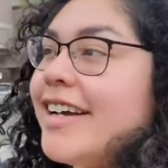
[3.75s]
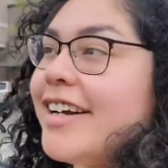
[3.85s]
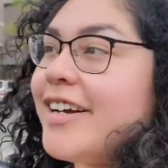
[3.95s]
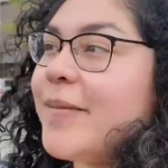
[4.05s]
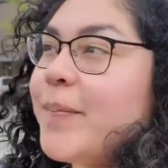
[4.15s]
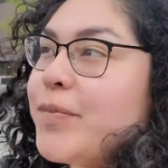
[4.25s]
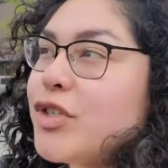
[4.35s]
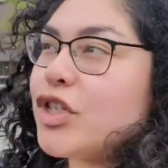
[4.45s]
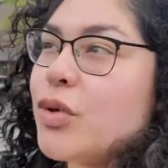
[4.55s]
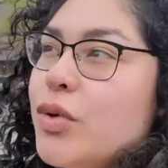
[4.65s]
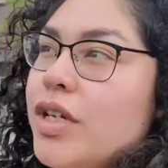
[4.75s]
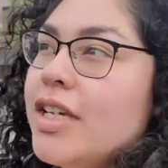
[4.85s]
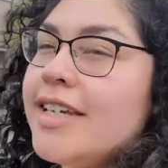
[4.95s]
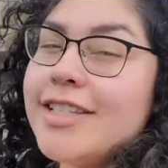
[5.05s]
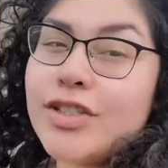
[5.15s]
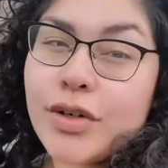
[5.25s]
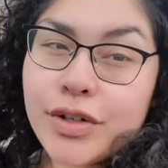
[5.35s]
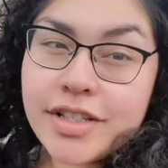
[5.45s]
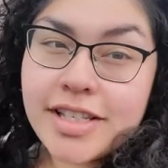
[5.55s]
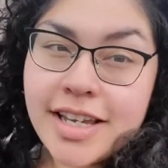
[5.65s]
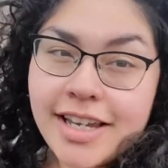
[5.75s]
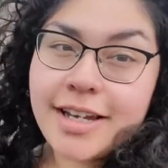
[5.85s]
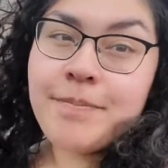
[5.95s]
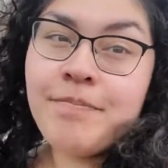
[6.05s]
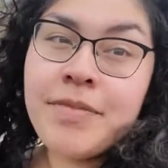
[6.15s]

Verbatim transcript: Um, so it is Thursday